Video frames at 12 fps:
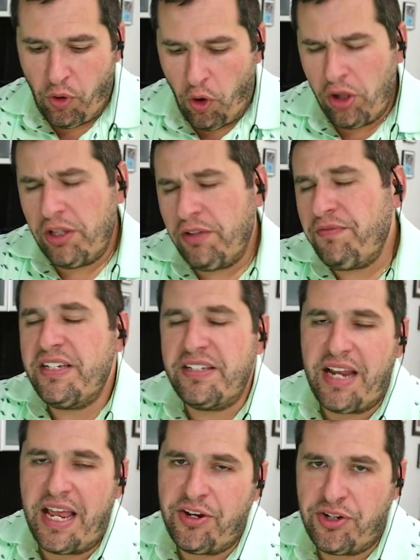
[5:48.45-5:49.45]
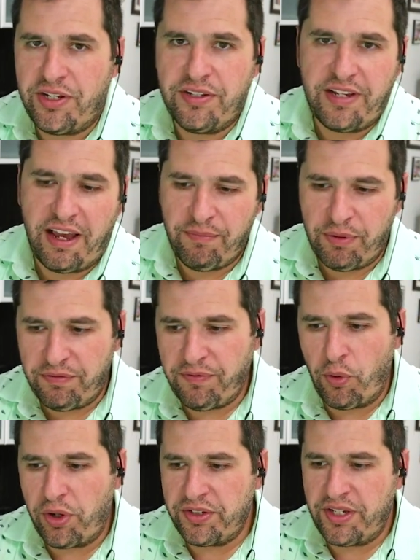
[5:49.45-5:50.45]
All of these nations have been
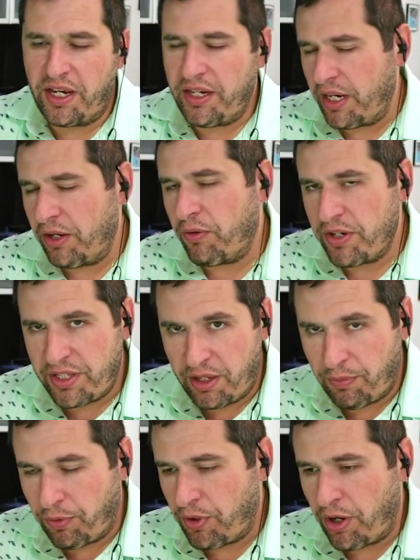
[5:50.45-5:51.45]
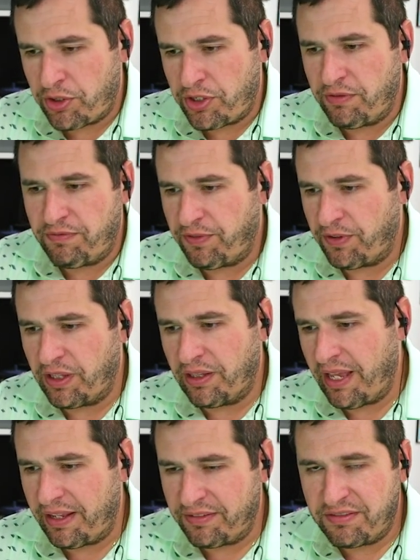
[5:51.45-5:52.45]
focusing on increasing their production for the
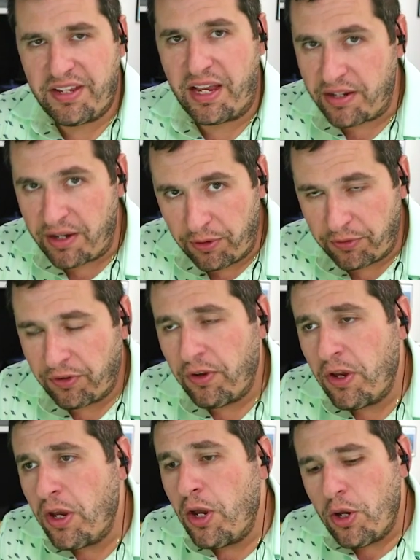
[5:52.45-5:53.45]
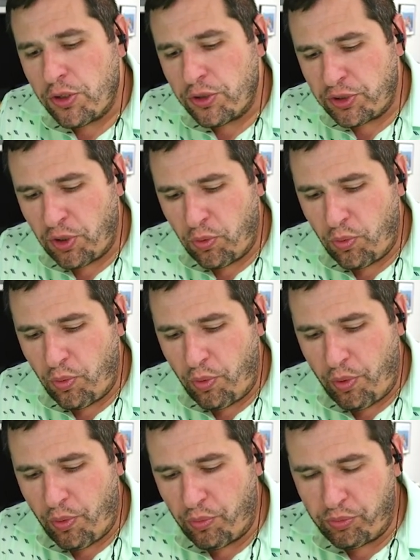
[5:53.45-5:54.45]
last 10 years. So
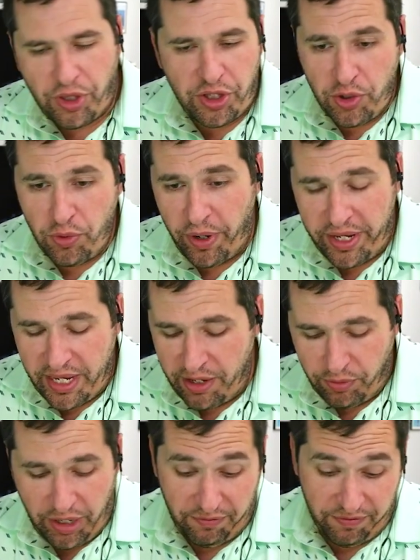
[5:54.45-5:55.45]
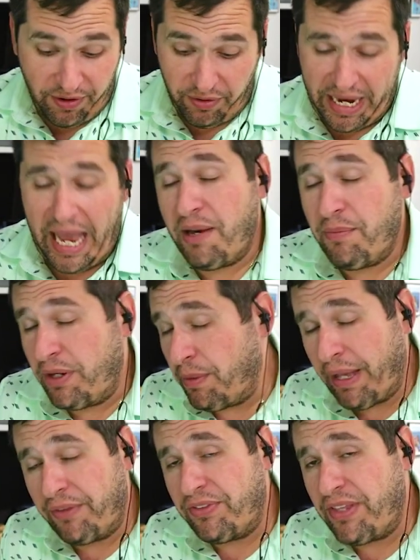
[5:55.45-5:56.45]
the UAE got very adamant
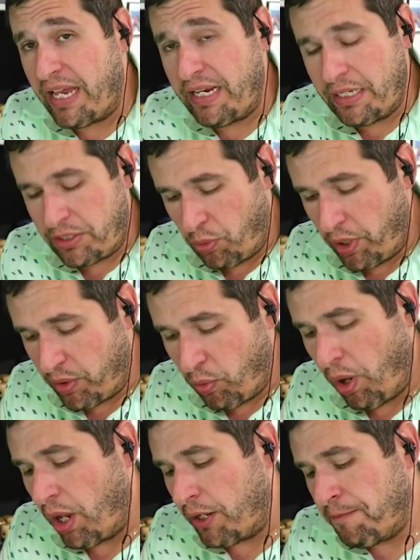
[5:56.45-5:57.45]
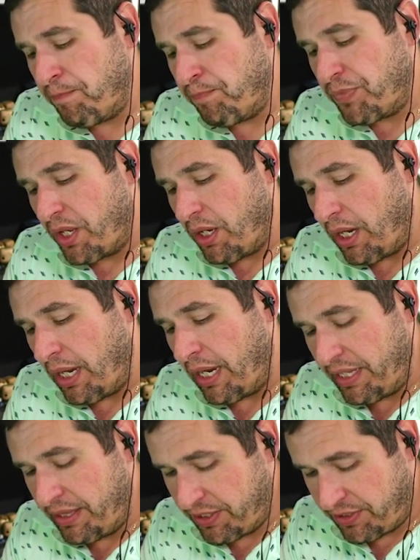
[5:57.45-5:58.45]
about that in 21,
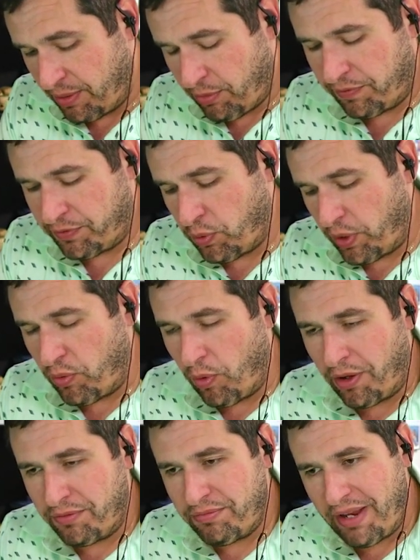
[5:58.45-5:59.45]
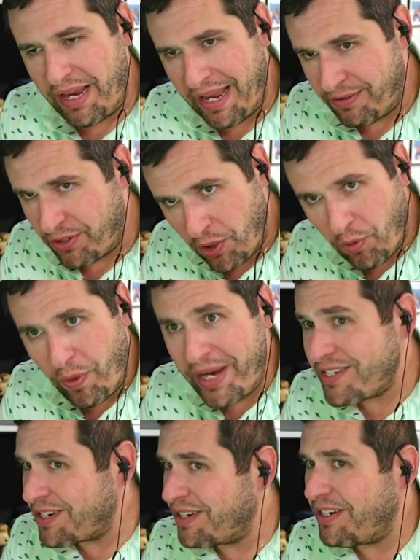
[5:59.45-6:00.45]
in the summer of 21, and
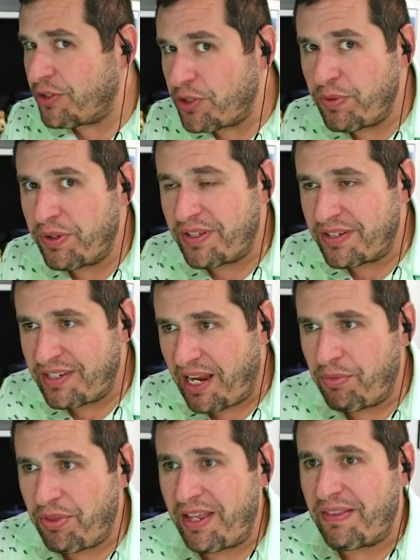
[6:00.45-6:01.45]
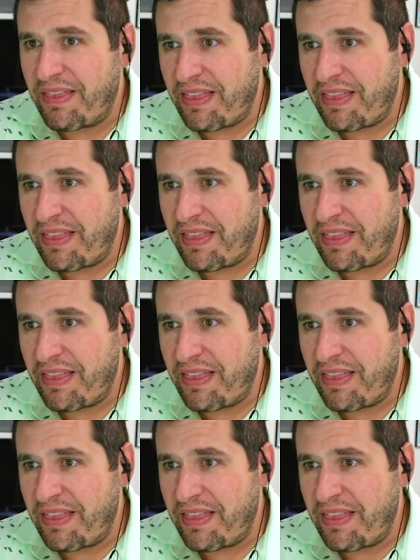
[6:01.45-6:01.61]
Kuwait's going to do it the same thing.